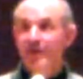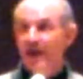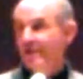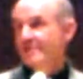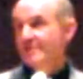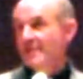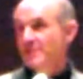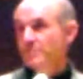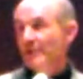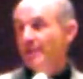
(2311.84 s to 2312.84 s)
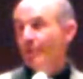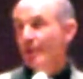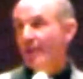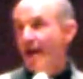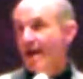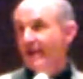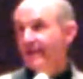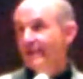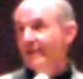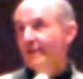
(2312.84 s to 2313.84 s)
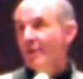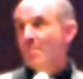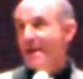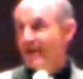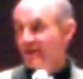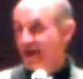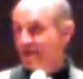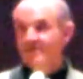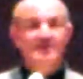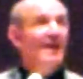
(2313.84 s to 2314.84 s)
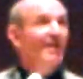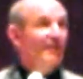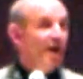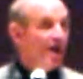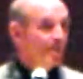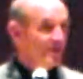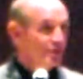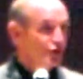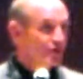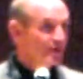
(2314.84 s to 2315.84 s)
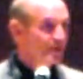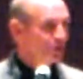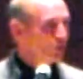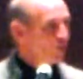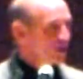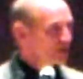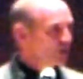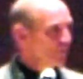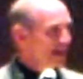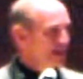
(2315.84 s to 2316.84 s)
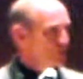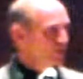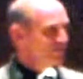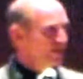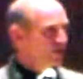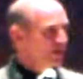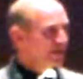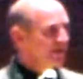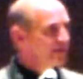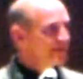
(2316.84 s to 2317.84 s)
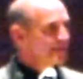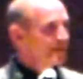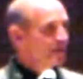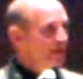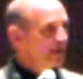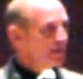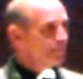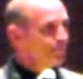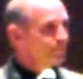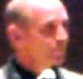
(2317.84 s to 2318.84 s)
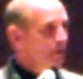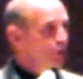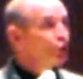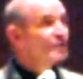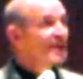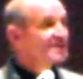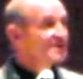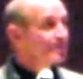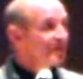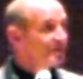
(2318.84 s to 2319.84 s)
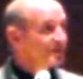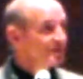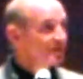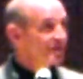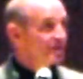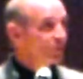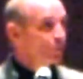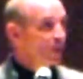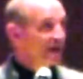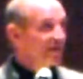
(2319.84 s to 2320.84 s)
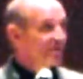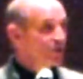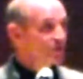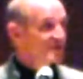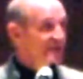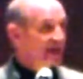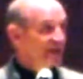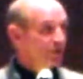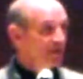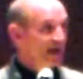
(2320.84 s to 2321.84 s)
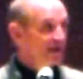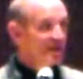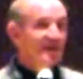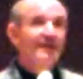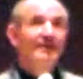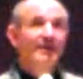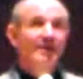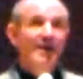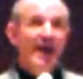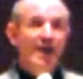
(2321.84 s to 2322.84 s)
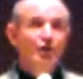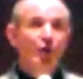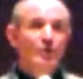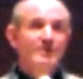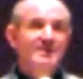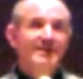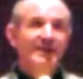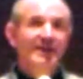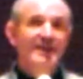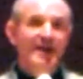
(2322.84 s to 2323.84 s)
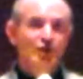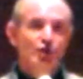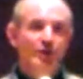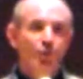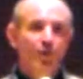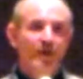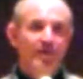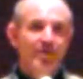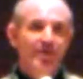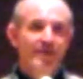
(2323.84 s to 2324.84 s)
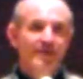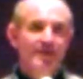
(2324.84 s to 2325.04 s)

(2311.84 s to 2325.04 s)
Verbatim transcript: in the United States people like the Mennonites and the Amish who want to go back to a very um, New Testament way of understanding reality and don't see a connection with